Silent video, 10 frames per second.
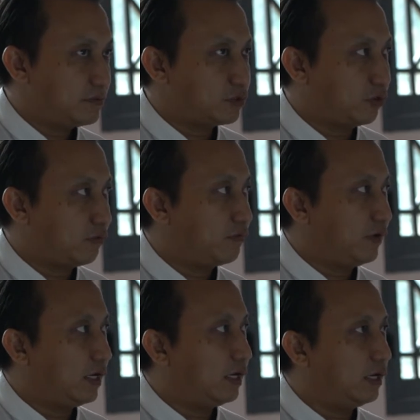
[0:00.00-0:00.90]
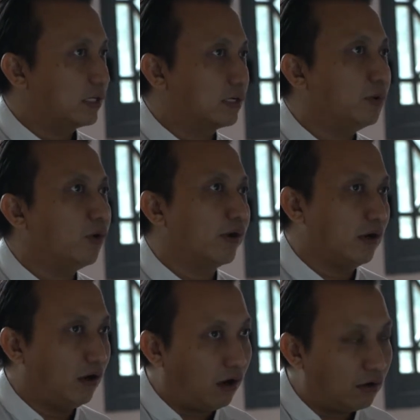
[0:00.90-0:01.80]
sort of the
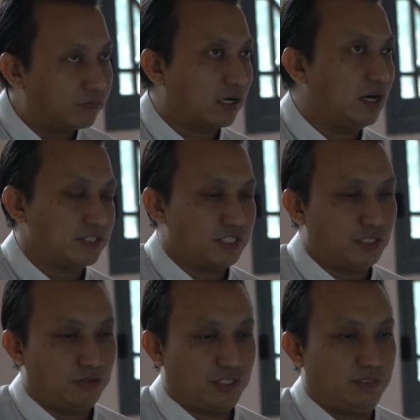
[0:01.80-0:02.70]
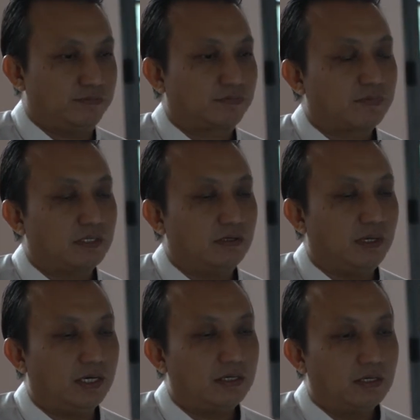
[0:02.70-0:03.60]
component of the Constitution,
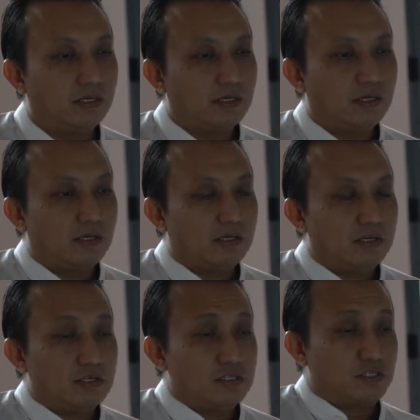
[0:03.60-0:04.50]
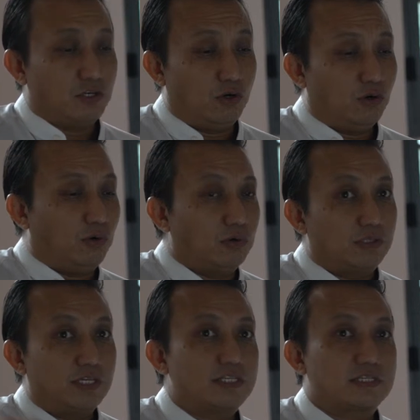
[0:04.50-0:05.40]
right? So
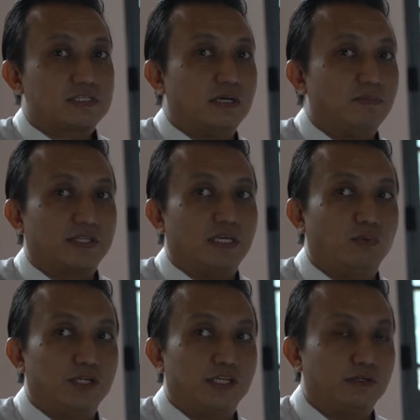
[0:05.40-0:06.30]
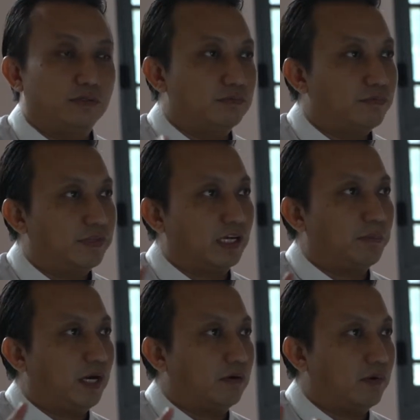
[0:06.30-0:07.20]
this is something that we need to think
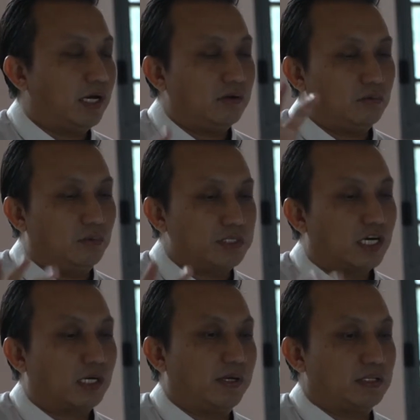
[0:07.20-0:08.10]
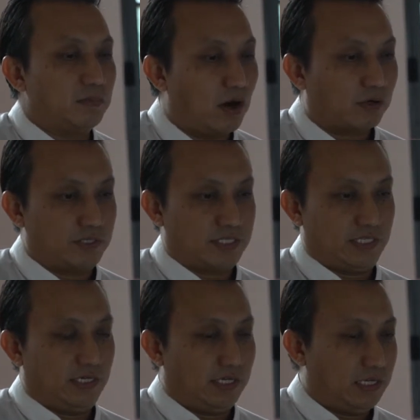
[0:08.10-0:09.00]
about, right, when we talk about
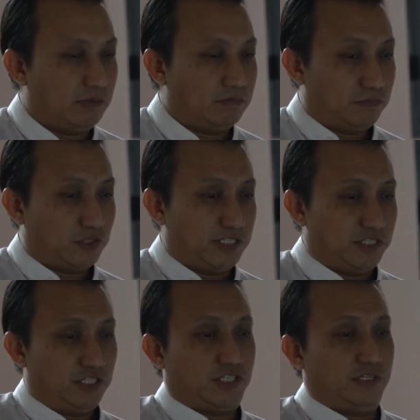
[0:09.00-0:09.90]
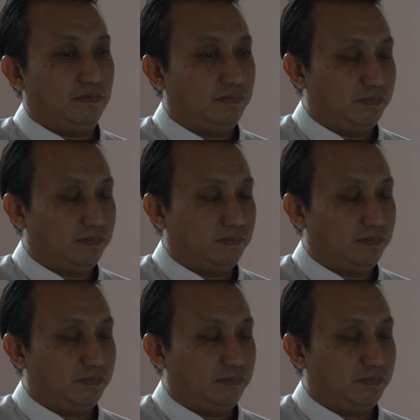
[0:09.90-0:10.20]
democracy and then transition.